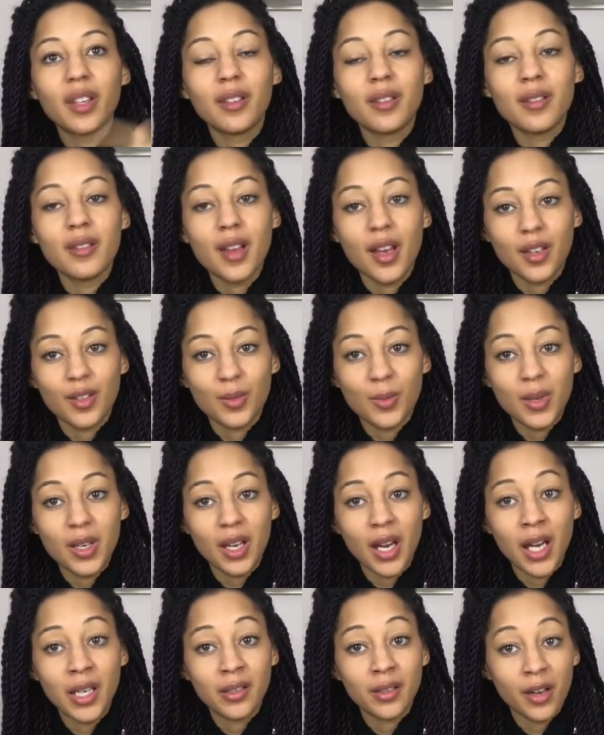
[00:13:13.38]
next
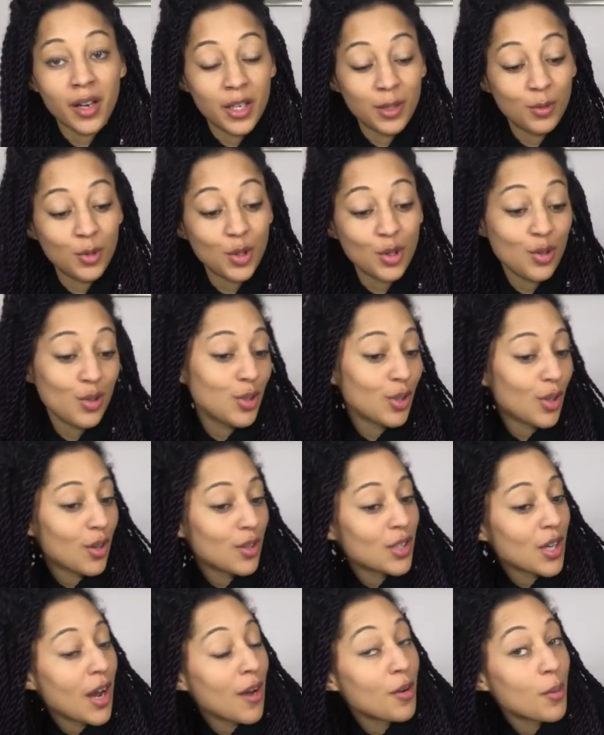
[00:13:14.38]
weekend I am due to go
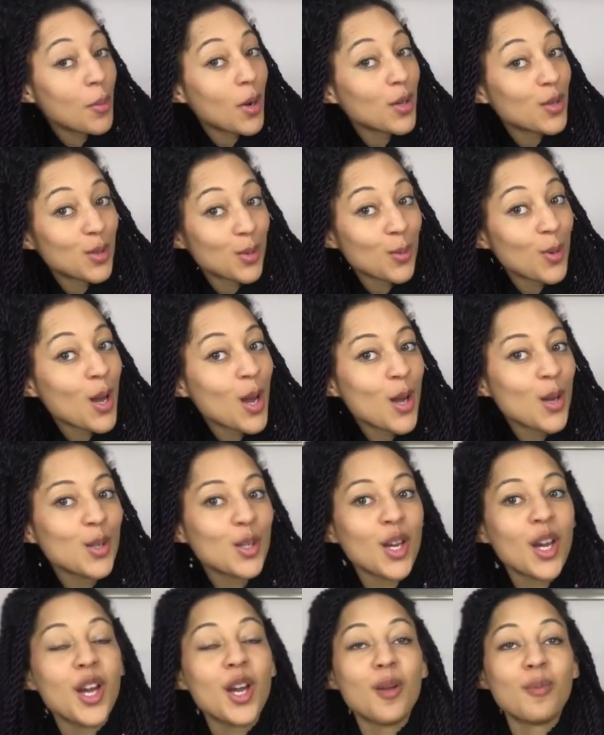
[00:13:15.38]
to Harry Potter
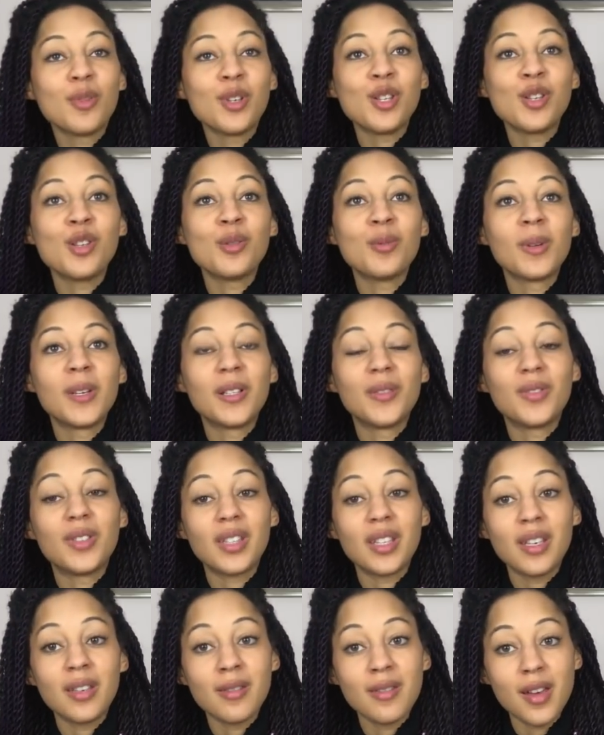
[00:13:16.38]
World, but you will have
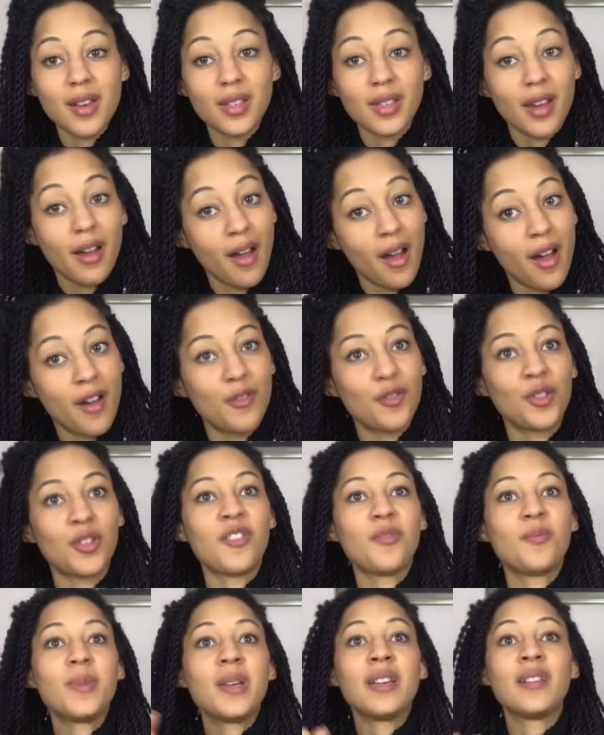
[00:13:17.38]
seen this after
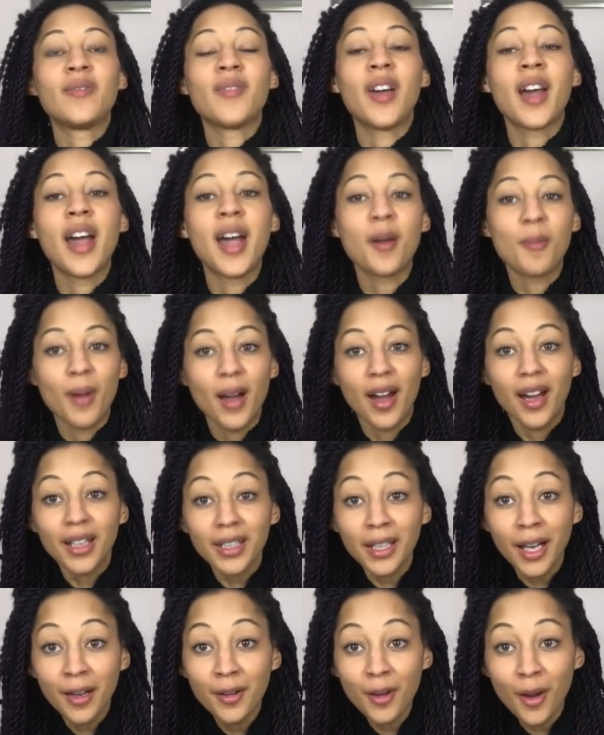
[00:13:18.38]
I've been there, but I
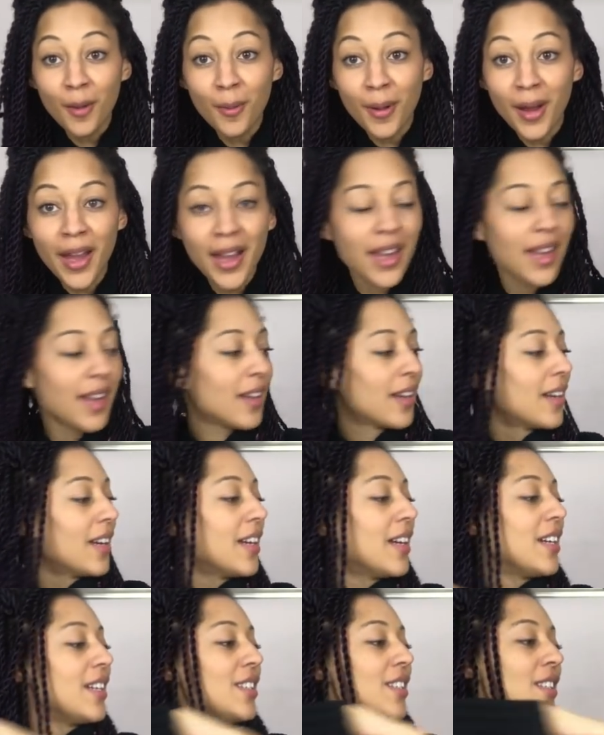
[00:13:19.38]
cannot wait.
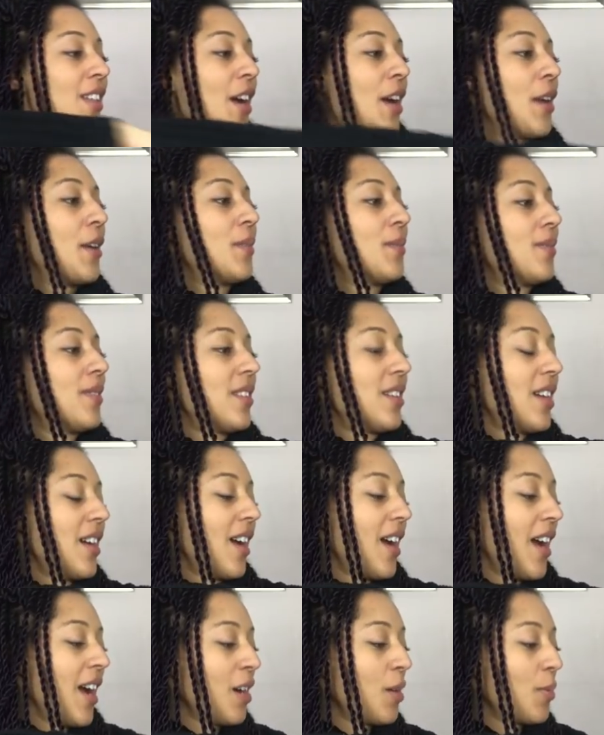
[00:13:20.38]
So,
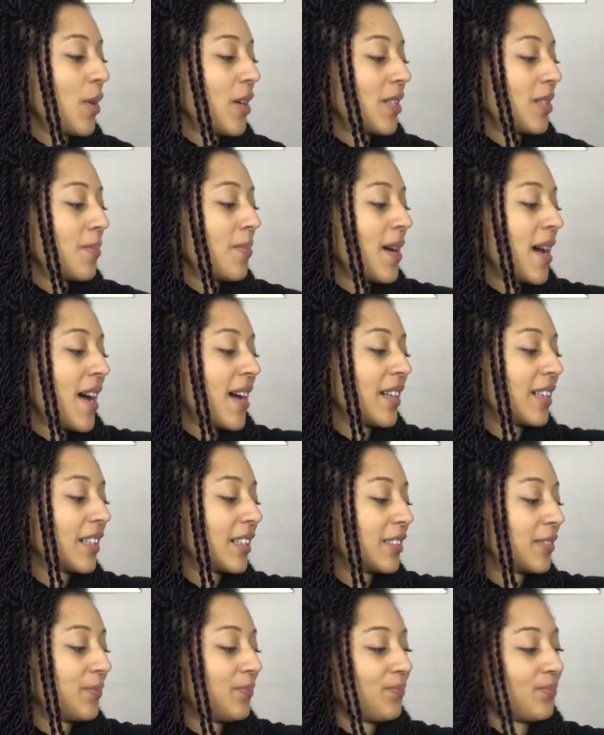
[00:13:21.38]
Harry Potter bag.
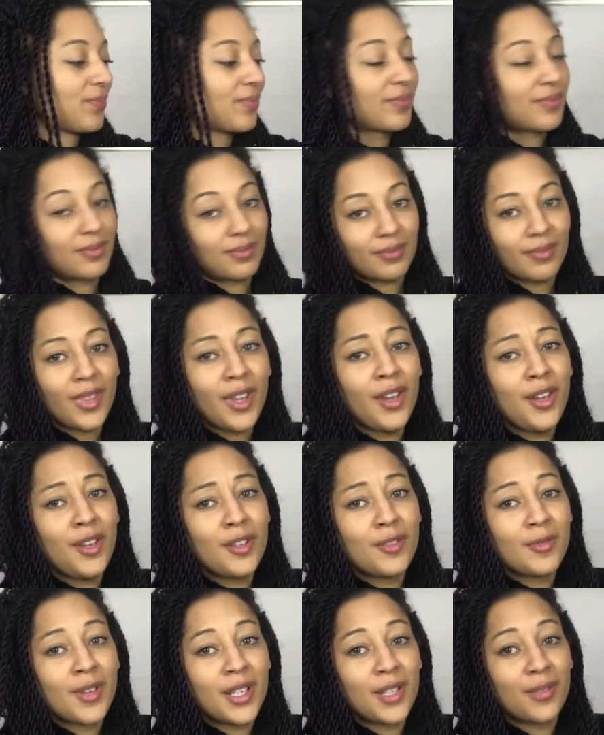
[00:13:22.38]
Are
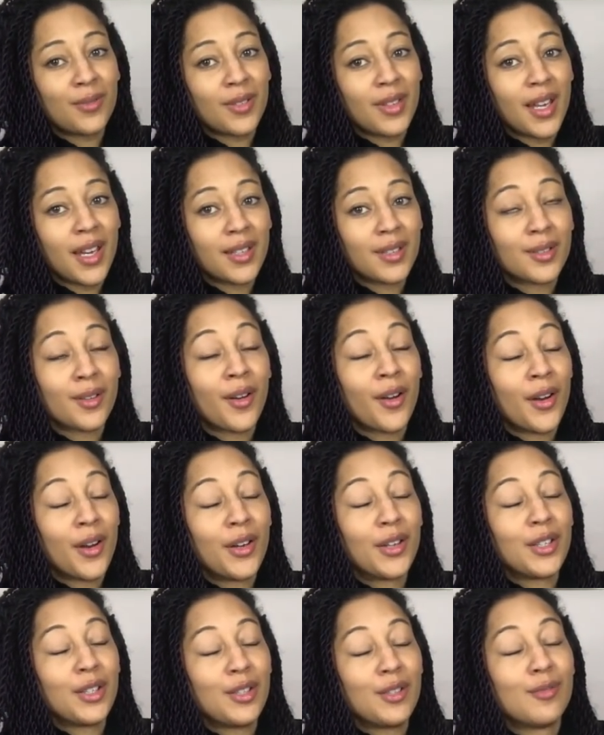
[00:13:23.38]
you ready for this?
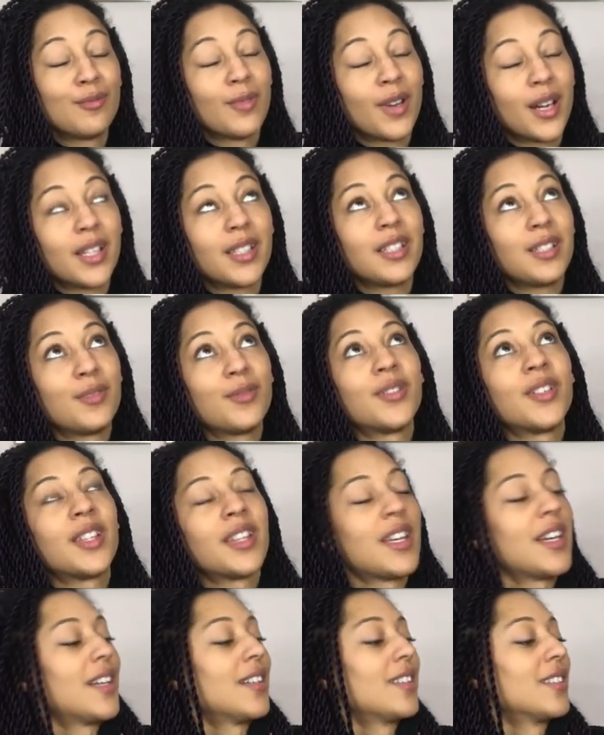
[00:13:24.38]
Are you ready for
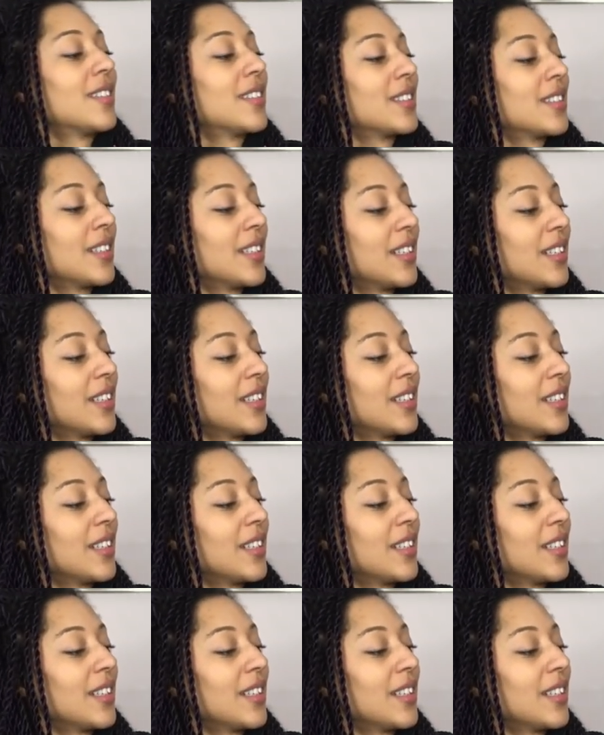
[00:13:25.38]
this?